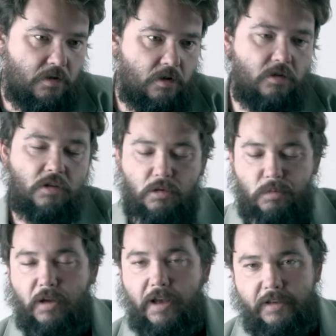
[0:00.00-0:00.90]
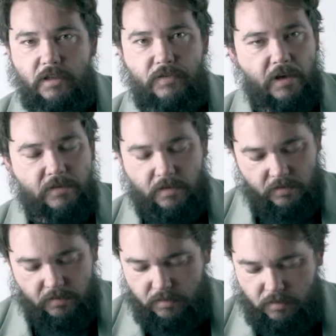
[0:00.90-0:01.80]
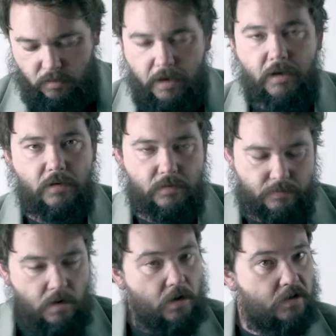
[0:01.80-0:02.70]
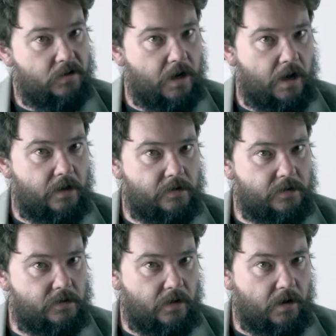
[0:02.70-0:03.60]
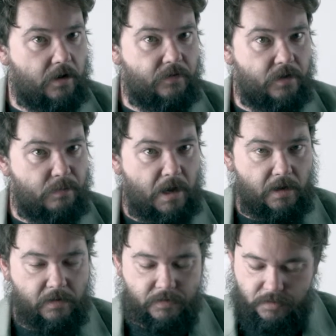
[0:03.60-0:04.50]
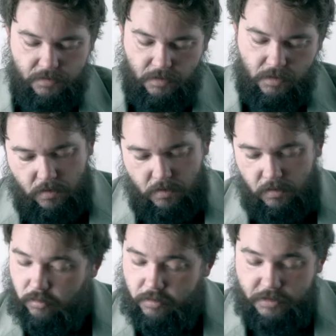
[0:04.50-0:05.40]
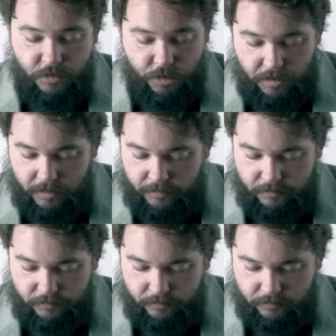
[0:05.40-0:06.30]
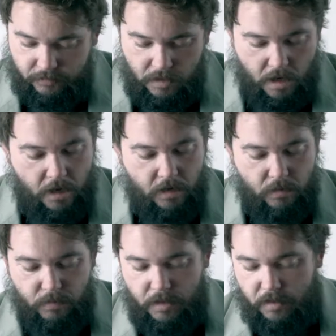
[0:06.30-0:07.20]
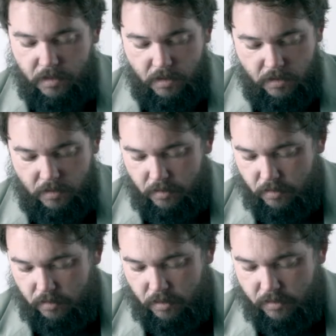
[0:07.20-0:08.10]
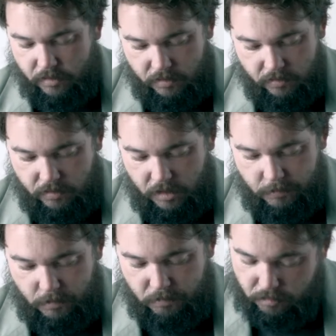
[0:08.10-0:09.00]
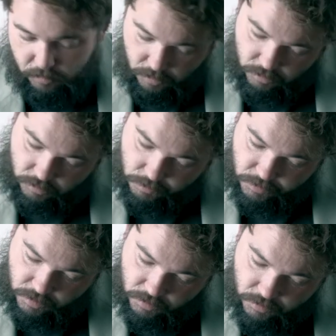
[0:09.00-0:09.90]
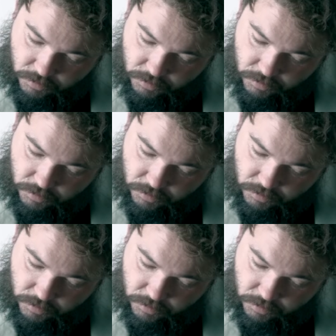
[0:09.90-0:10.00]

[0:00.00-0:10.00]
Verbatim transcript: global haste effects, this is quite good. Dance of the Manse. This card's interesting. I don't really. Is it Sleeping Beauty or something?